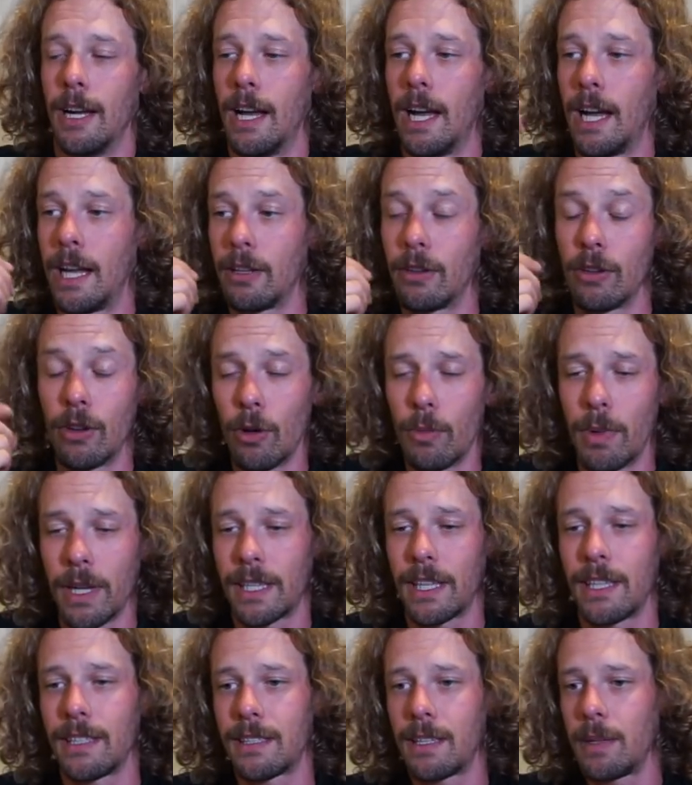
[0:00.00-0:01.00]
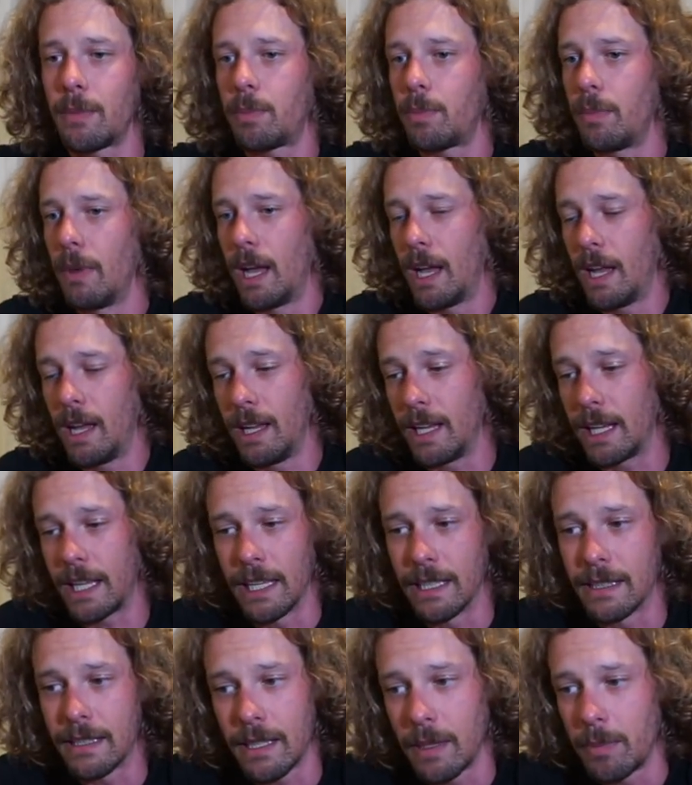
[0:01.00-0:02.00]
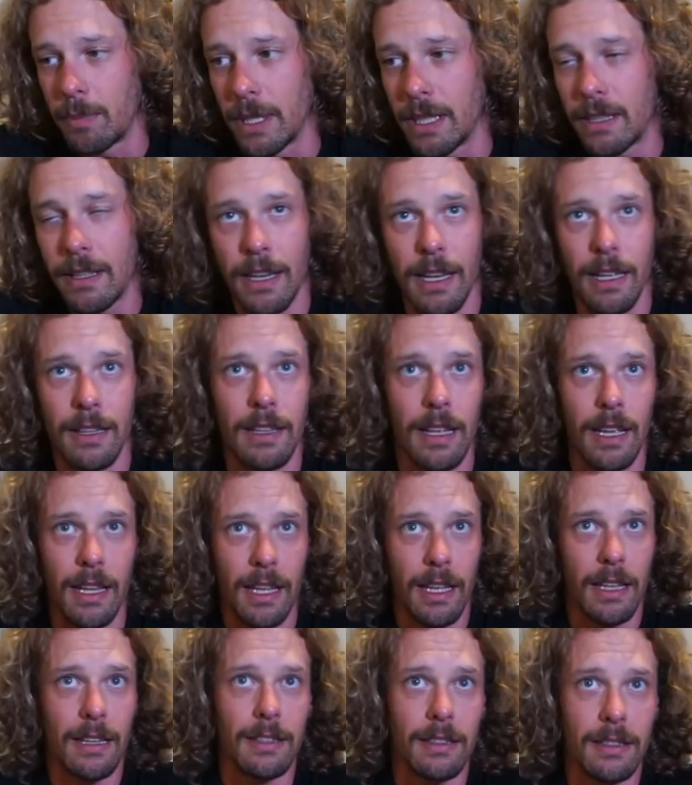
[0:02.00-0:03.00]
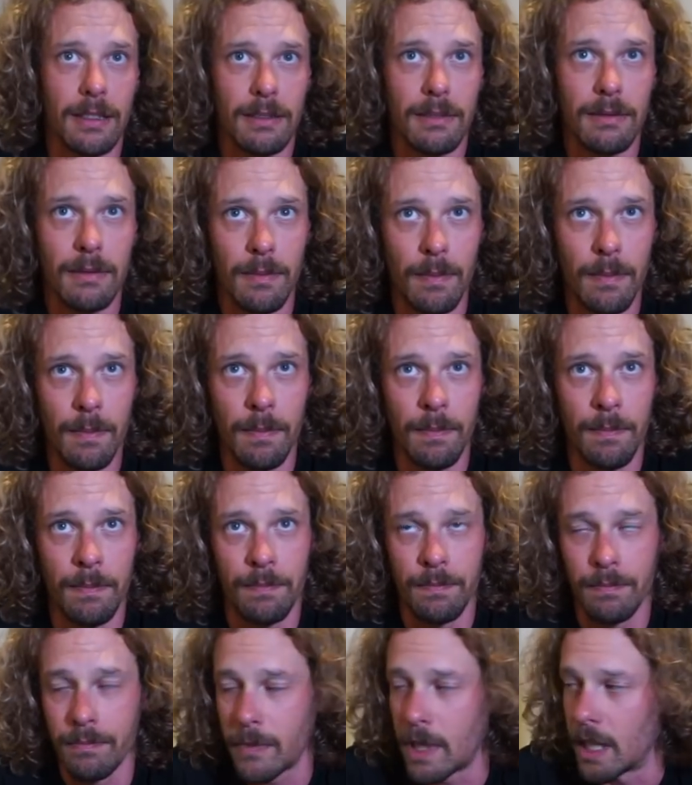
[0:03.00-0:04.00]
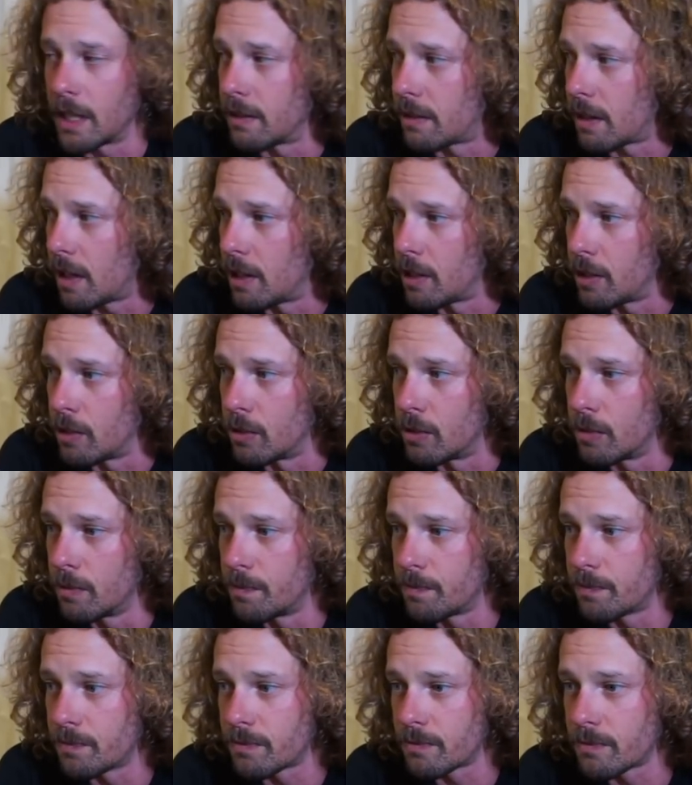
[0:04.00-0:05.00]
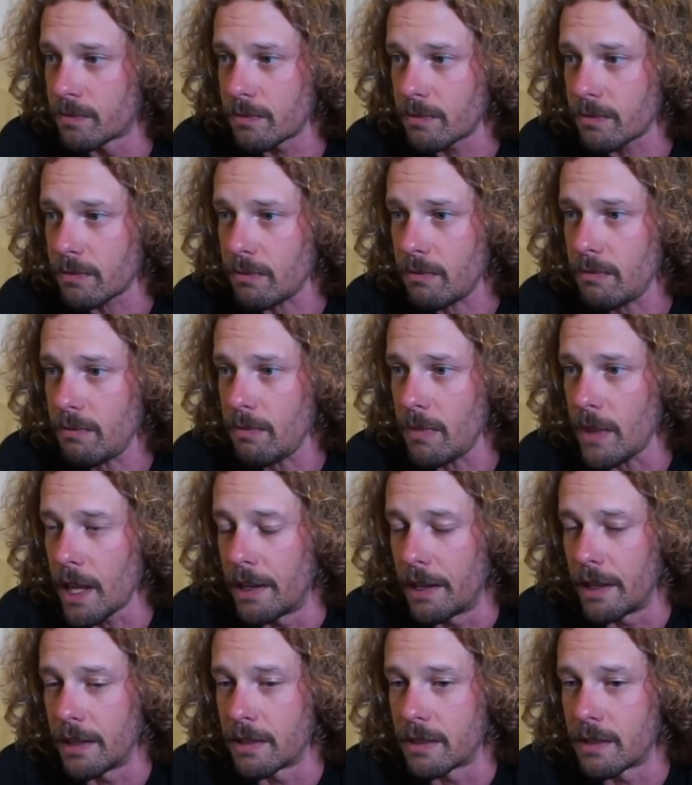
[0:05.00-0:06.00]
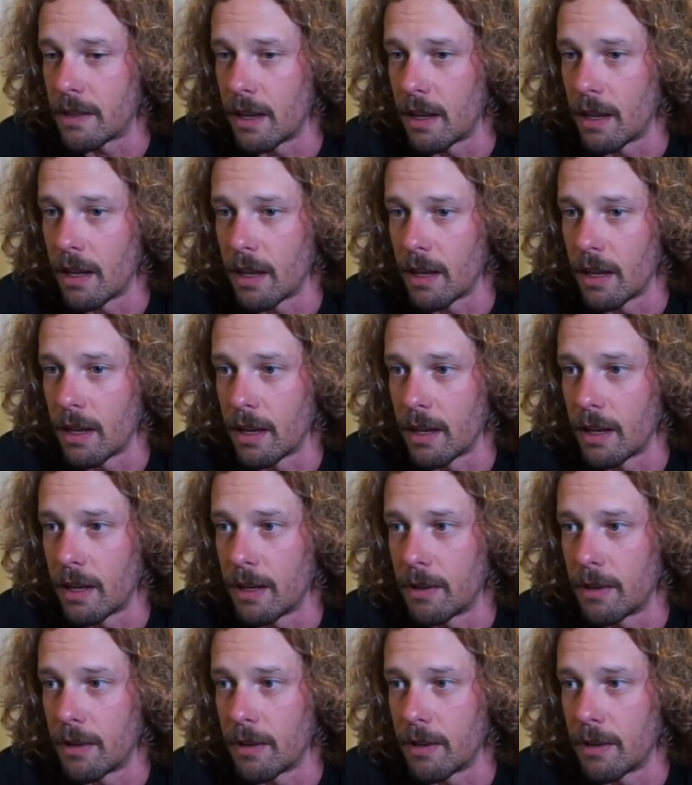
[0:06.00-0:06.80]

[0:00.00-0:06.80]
I don't know, but I see. I can see Peter, and I can can tell you, is the